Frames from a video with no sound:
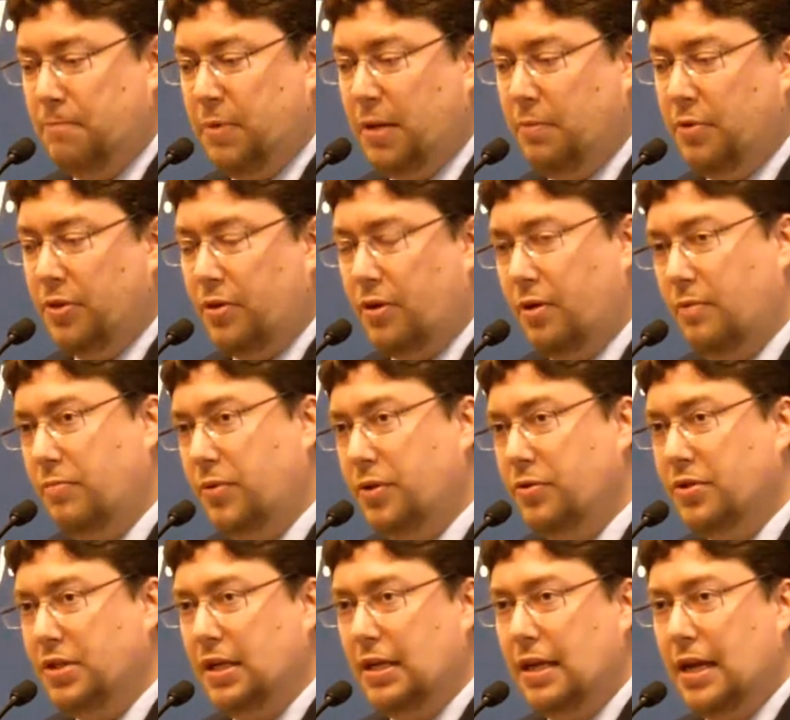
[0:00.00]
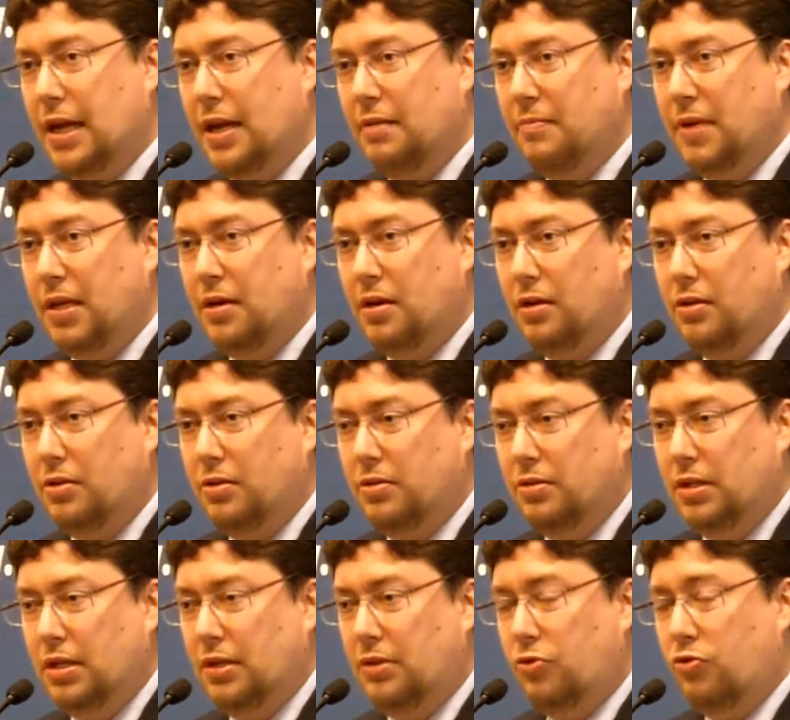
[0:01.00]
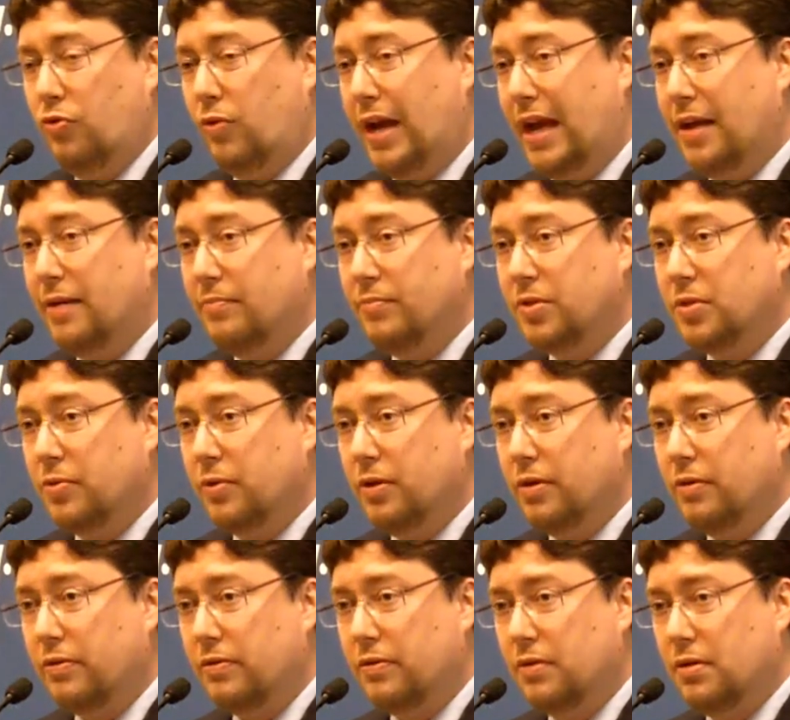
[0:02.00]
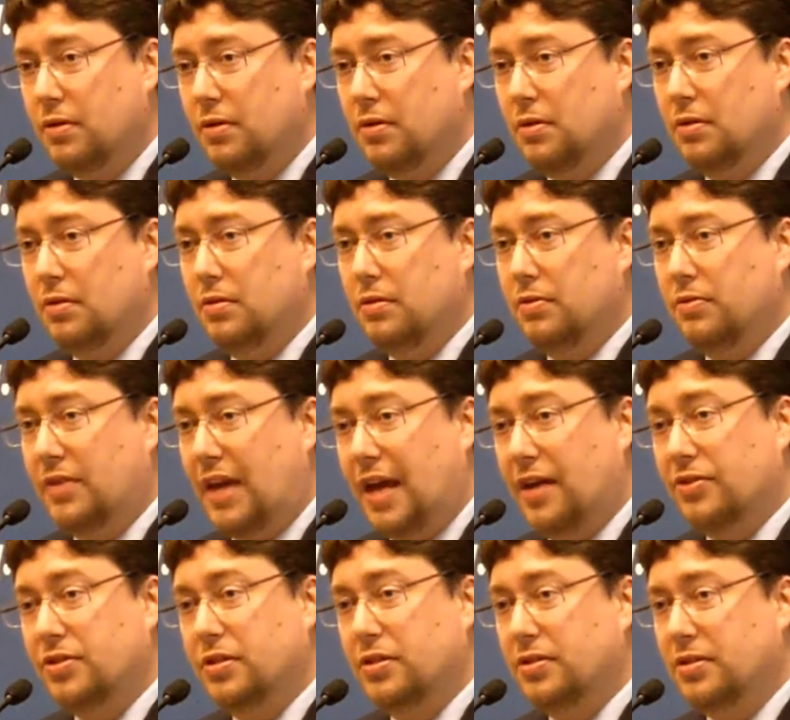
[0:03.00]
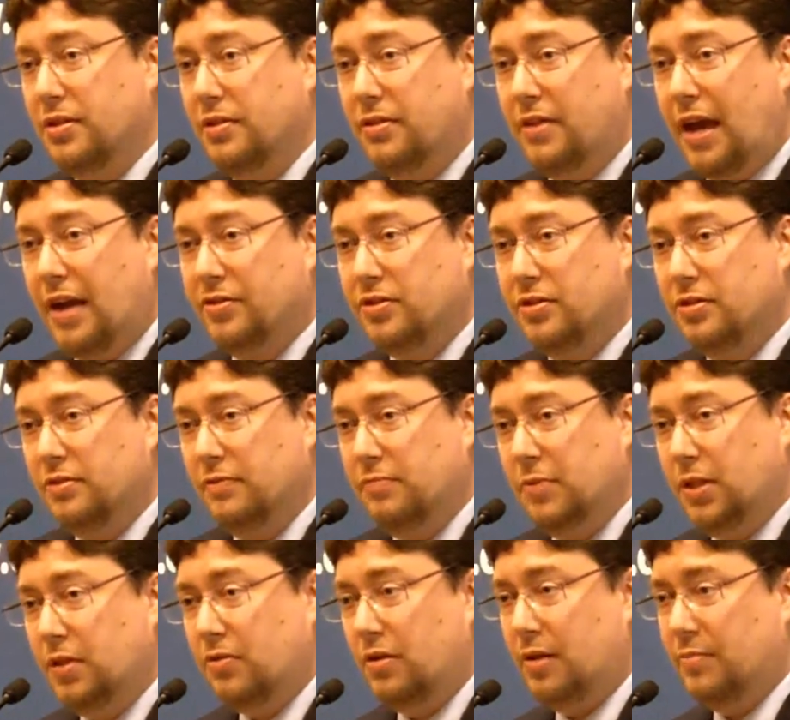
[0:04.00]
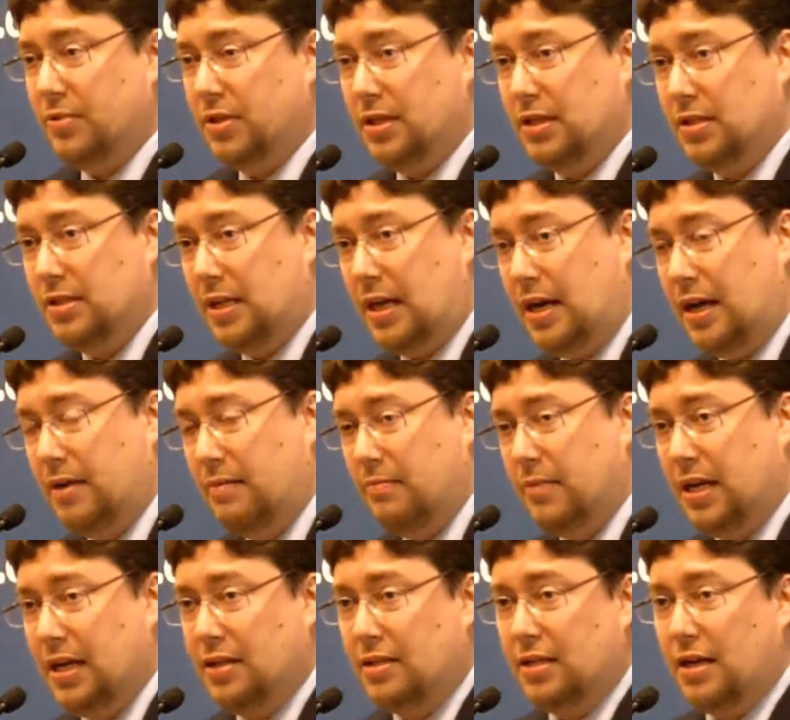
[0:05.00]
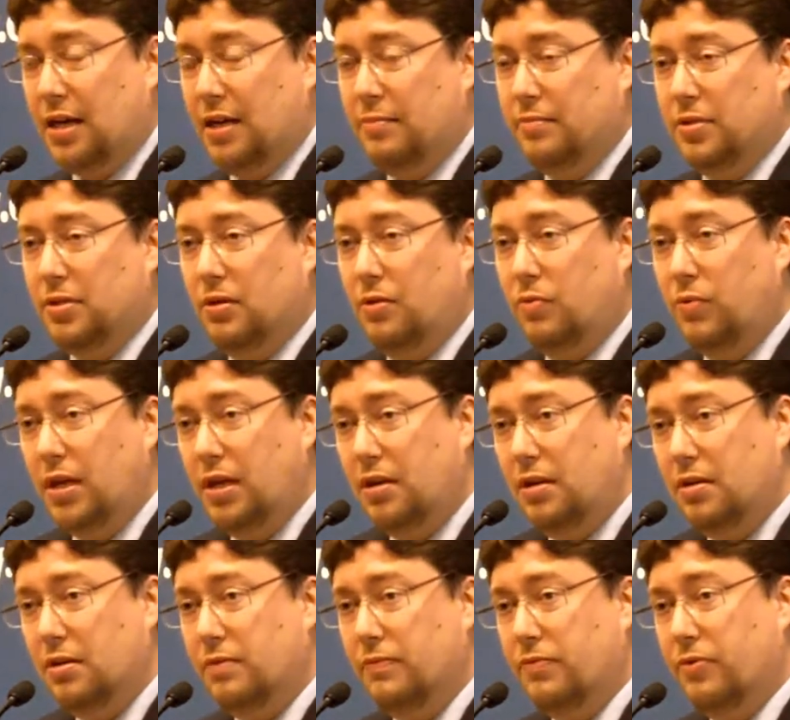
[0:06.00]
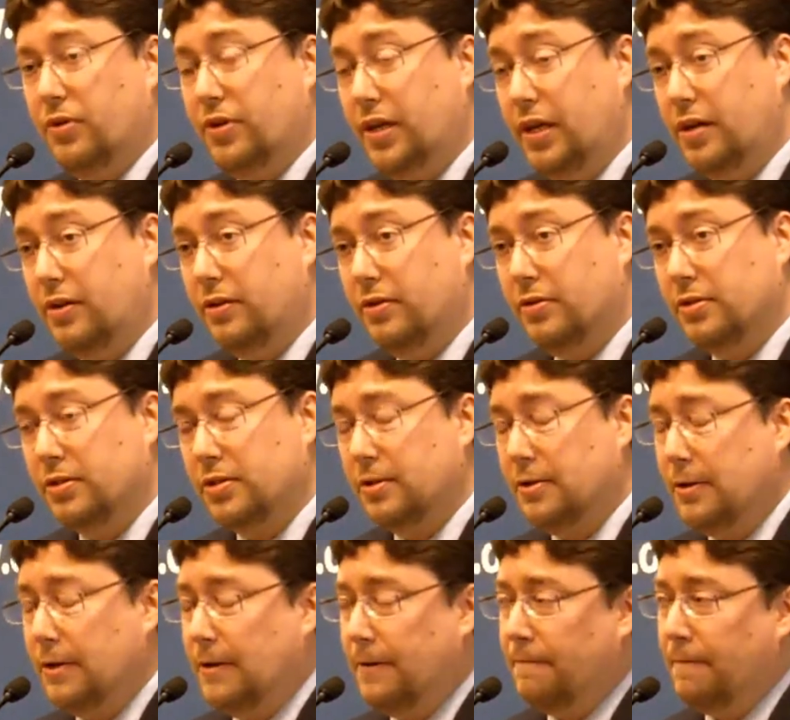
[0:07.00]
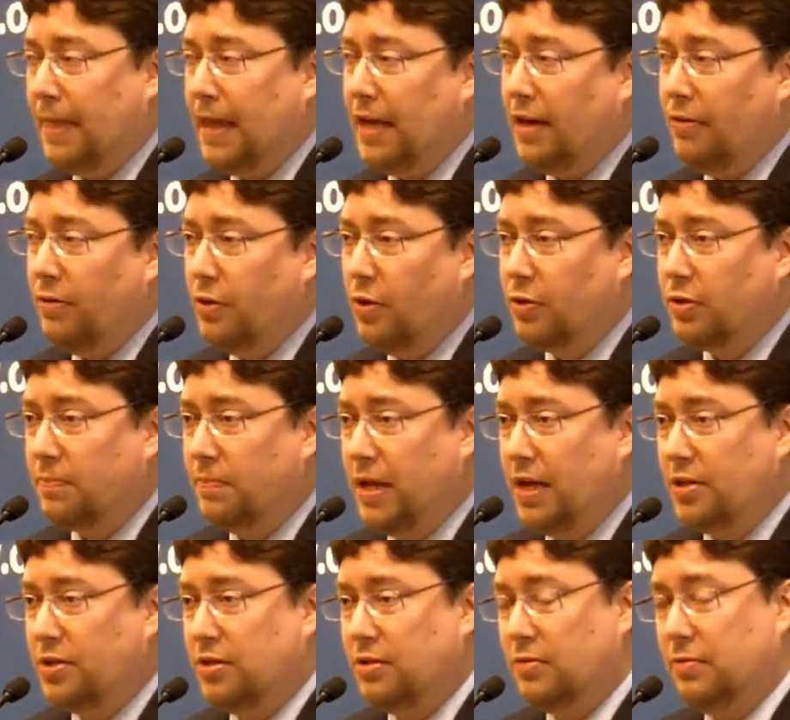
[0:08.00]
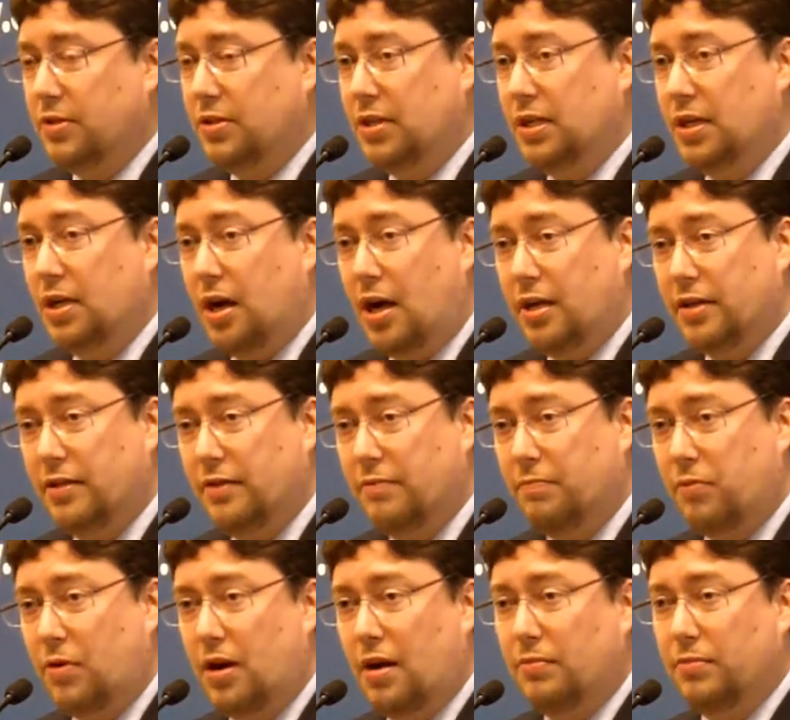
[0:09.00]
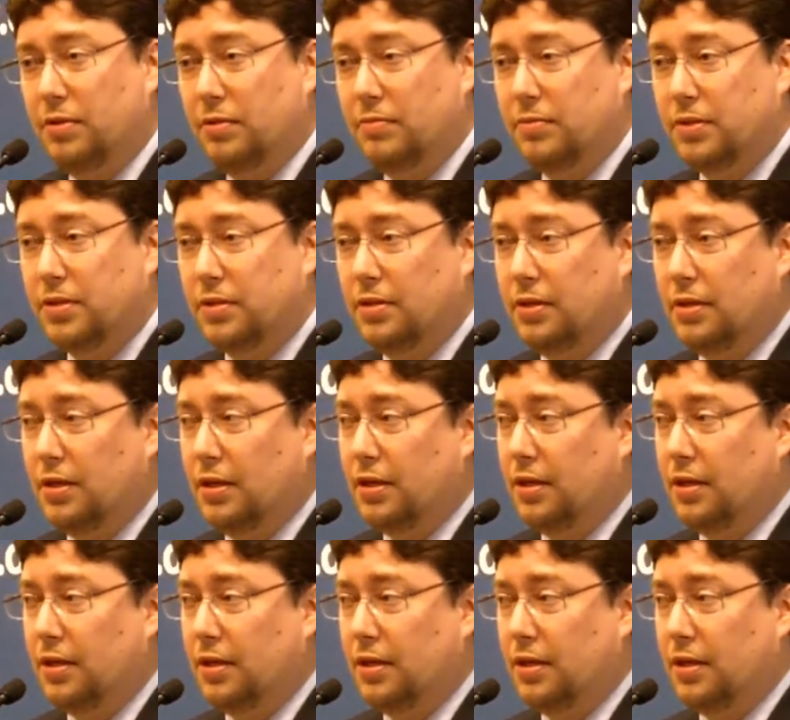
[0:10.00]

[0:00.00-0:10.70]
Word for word: People that are abusing ketamine are using grams worth, thousands and thousands of milligrams at a time, many times a week for years. And in those patients, we see cognitive problems,